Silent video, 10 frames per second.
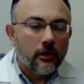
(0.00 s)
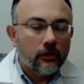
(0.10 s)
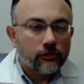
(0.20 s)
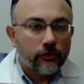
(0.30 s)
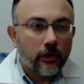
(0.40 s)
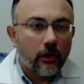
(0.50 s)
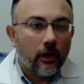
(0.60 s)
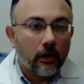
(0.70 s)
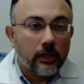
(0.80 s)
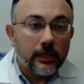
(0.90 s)
So there are
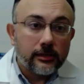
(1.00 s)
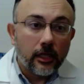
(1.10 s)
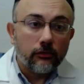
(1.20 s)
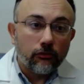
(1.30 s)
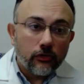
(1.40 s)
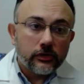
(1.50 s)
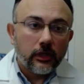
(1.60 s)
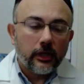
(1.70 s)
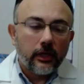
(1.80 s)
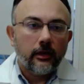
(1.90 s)
clinics like the Rose
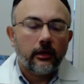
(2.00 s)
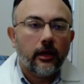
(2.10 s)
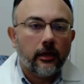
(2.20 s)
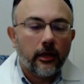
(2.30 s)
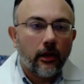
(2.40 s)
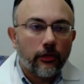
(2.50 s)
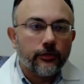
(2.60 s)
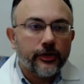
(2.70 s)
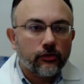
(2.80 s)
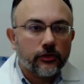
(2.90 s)
Clinic and other
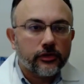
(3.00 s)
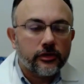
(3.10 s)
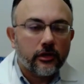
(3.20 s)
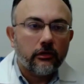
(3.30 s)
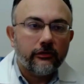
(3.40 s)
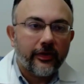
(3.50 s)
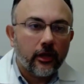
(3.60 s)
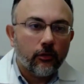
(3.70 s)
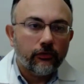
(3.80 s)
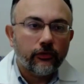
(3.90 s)
resources that are
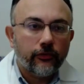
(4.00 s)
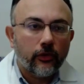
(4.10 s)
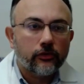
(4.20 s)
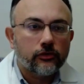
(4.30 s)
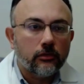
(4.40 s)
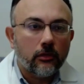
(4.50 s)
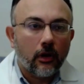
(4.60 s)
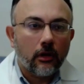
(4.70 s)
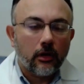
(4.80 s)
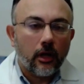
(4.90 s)
available for folks who
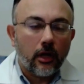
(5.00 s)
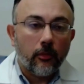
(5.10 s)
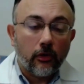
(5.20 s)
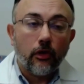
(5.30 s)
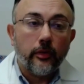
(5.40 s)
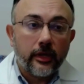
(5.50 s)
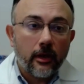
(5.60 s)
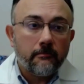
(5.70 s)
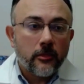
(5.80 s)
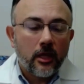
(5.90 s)
are low
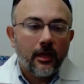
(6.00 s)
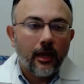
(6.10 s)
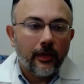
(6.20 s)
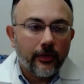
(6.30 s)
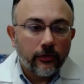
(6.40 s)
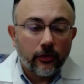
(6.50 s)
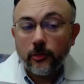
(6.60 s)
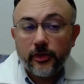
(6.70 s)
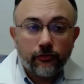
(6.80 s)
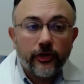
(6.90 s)
income, and then there can be
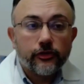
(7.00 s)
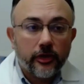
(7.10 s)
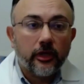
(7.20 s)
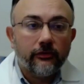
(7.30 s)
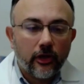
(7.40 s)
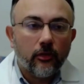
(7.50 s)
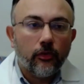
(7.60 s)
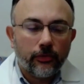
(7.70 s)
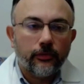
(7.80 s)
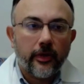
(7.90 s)
free screening available
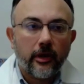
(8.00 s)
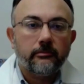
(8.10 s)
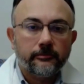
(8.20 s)
through there.